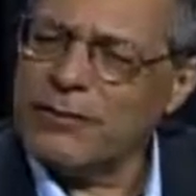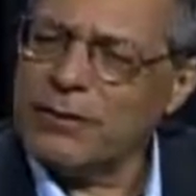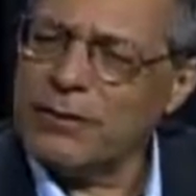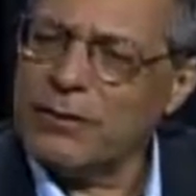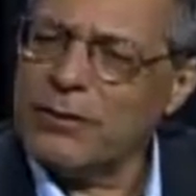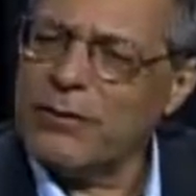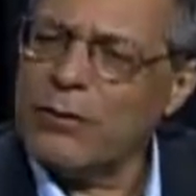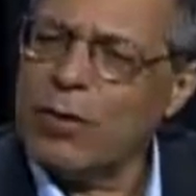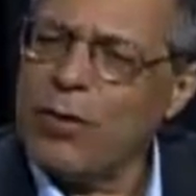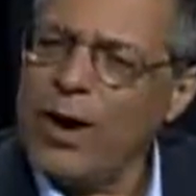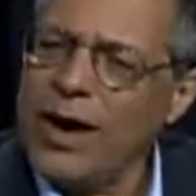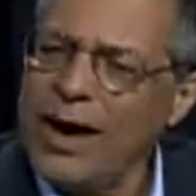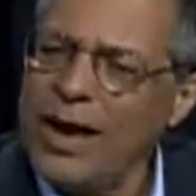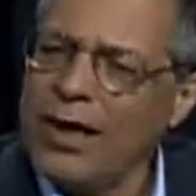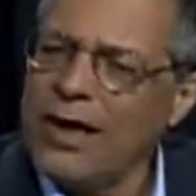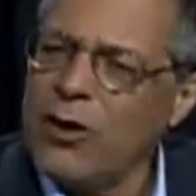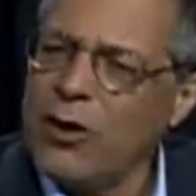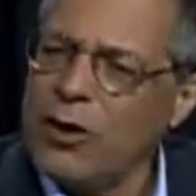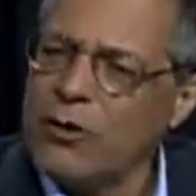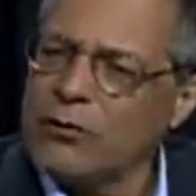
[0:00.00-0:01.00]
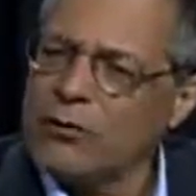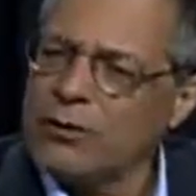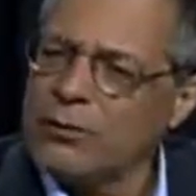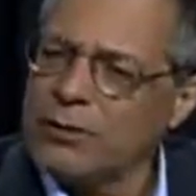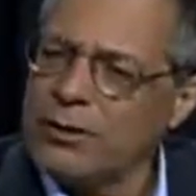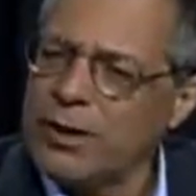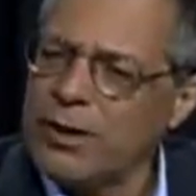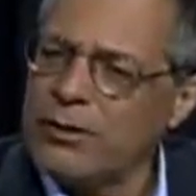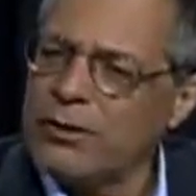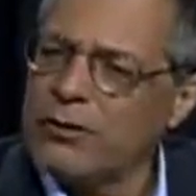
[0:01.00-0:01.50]
to be way
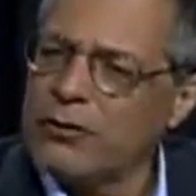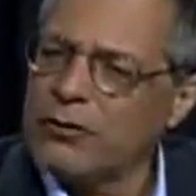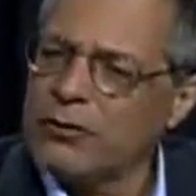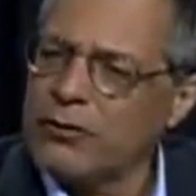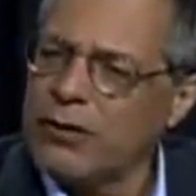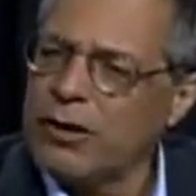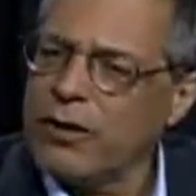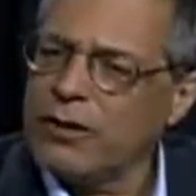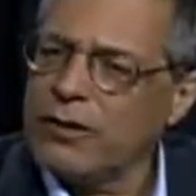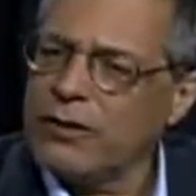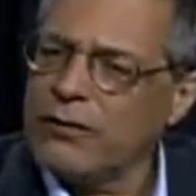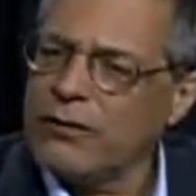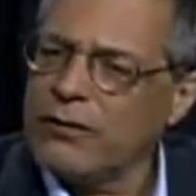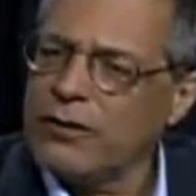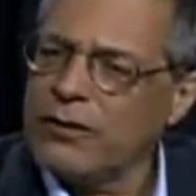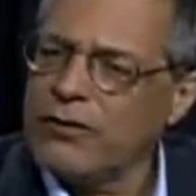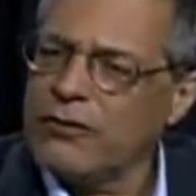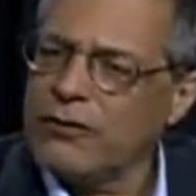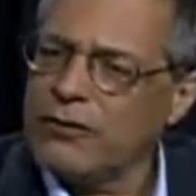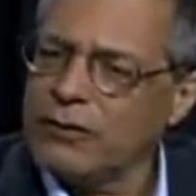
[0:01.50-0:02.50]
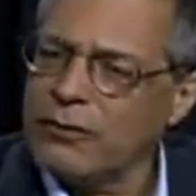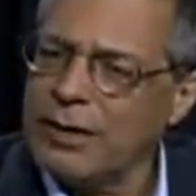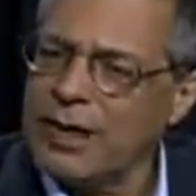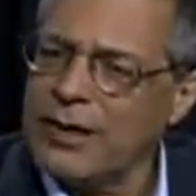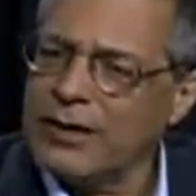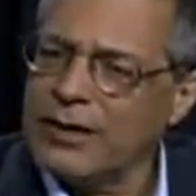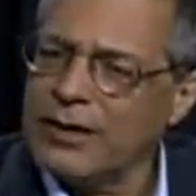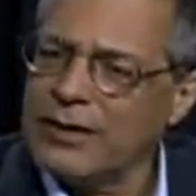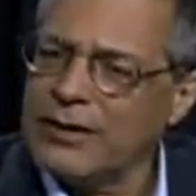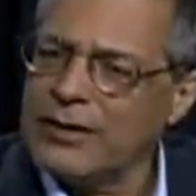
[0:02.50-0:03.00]
overblown as far as its
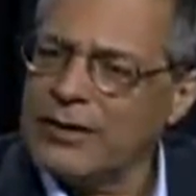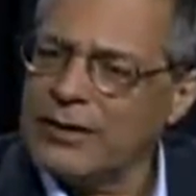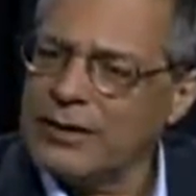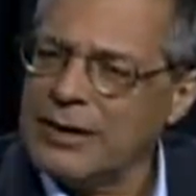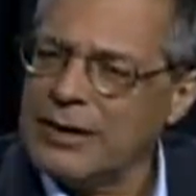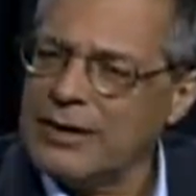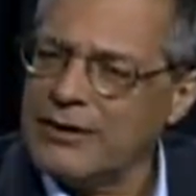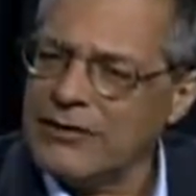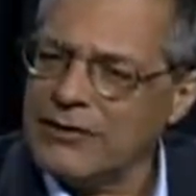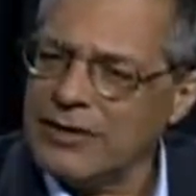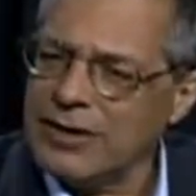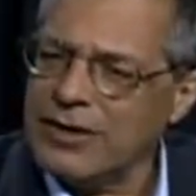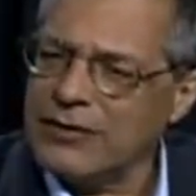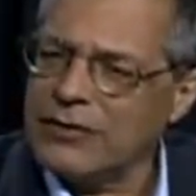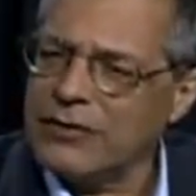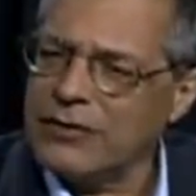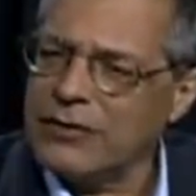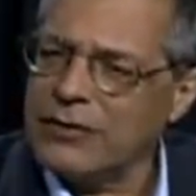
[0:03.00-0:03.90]
threat in the United States,